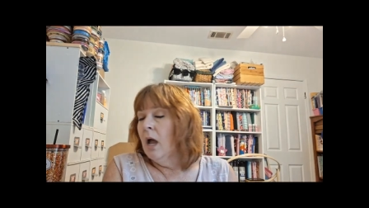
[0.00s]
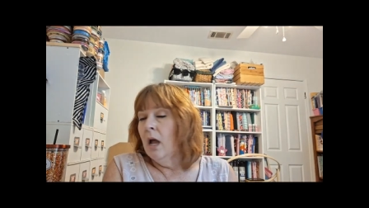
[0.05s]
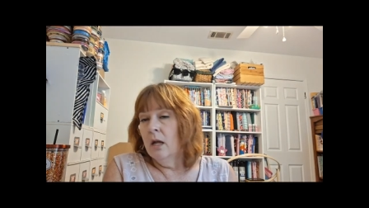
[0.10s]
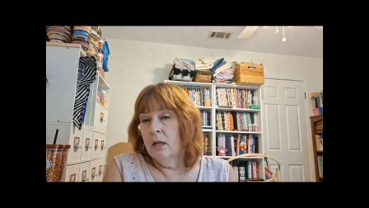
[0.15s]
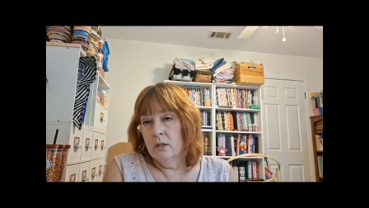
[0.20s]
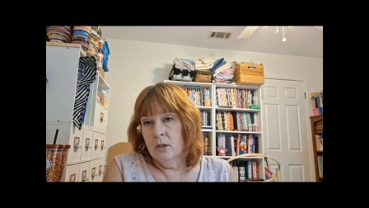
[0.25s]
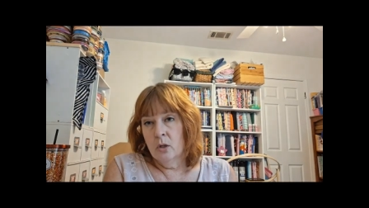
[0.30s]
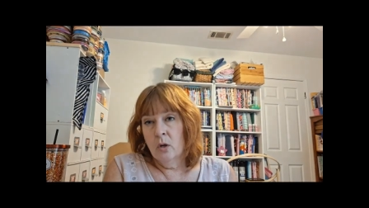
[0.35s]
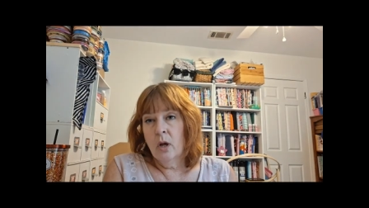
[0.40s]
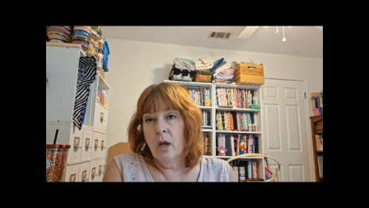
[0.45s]

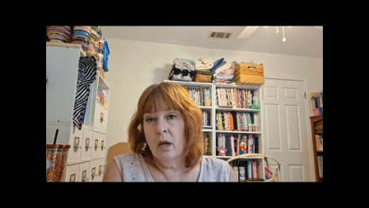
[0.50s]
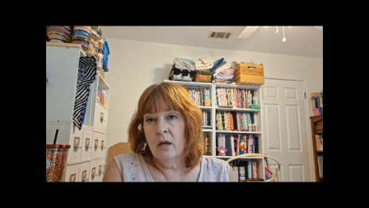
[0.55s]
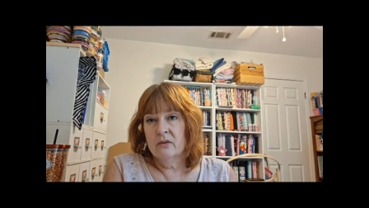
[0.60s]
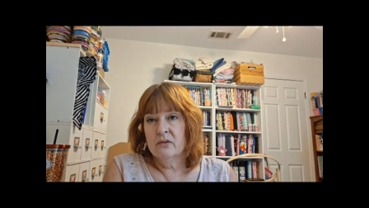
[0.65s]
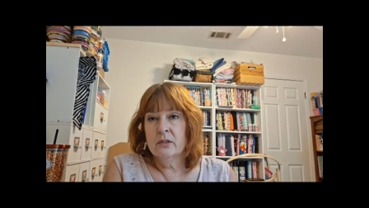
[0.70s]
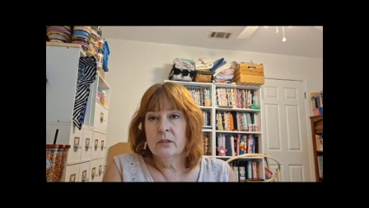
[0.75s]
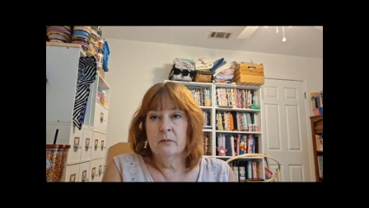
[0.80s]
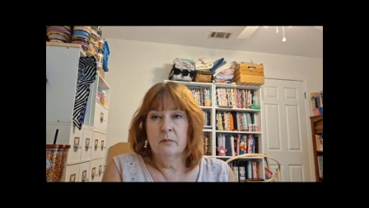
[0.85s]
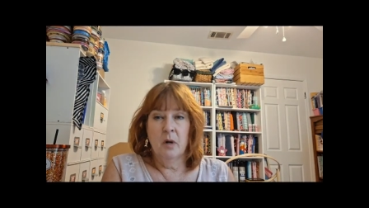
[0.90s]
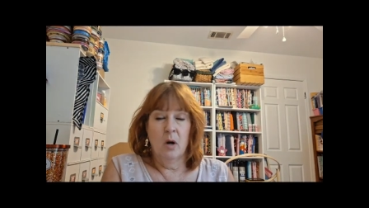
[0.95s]
I do have
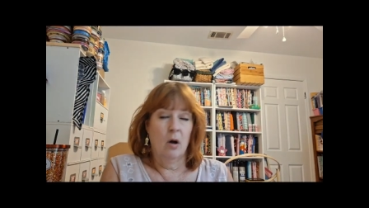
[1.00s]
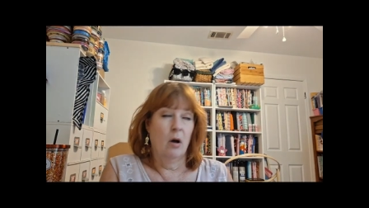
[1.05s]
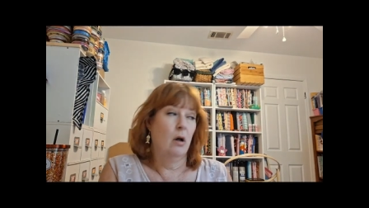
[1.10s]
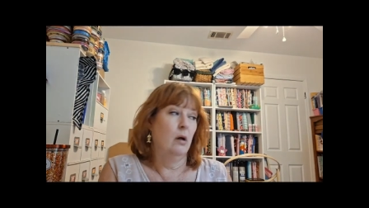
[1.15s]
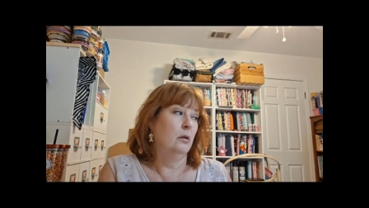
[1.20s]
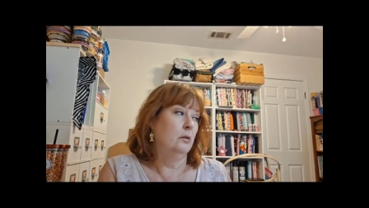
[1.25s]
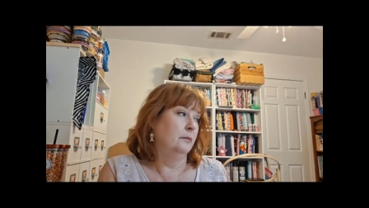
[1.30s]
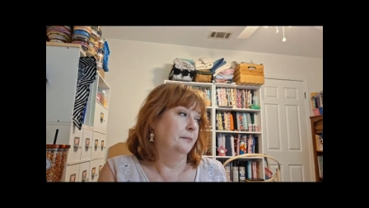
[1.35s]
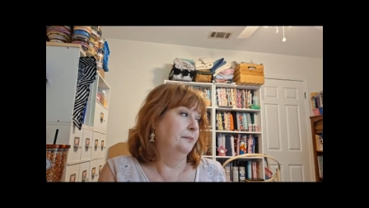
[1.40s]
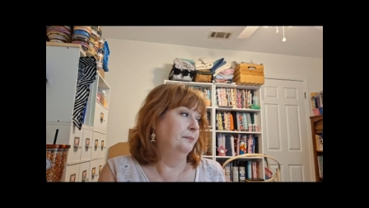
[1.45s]
some
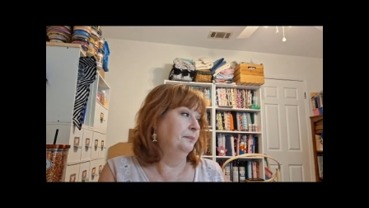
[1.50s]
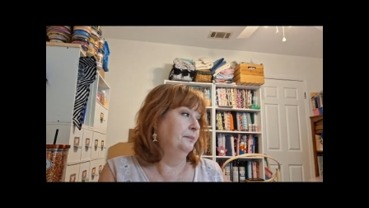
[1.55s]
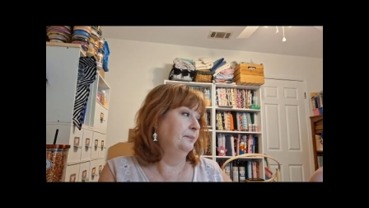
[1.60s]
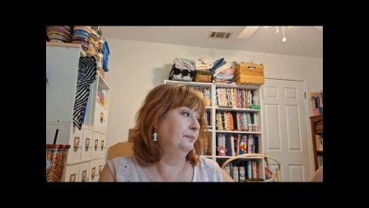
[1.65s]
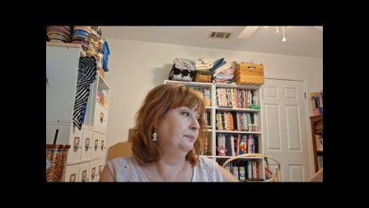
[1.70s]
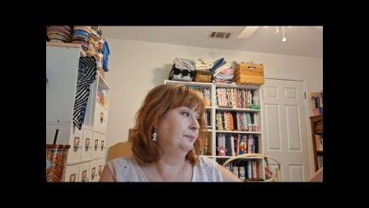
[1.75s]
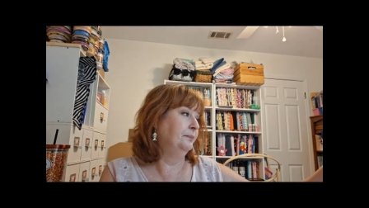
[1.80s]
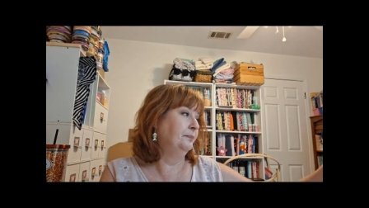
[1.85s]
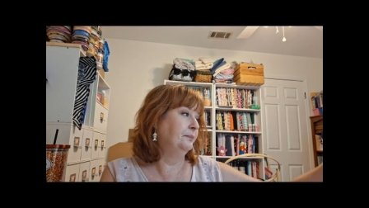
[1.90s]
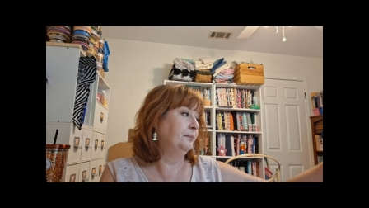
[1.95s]
haul.
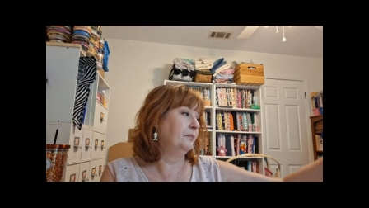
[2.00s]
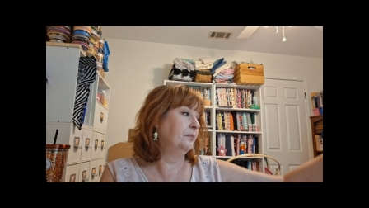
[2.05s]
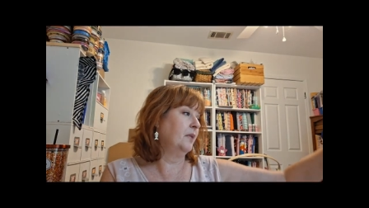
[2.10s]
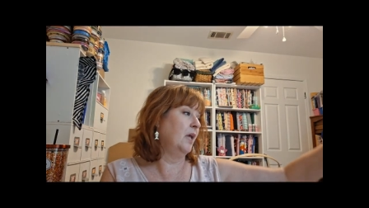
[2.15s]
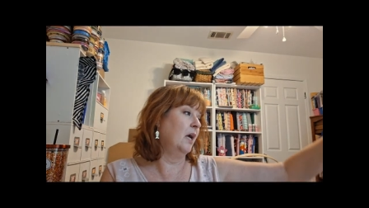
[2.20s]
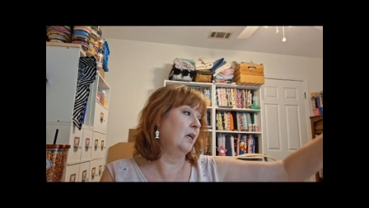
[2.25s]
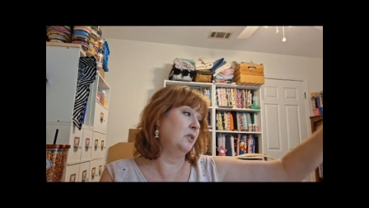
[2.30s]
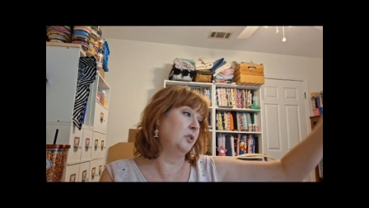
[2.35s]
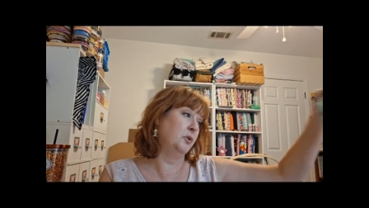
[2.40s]
I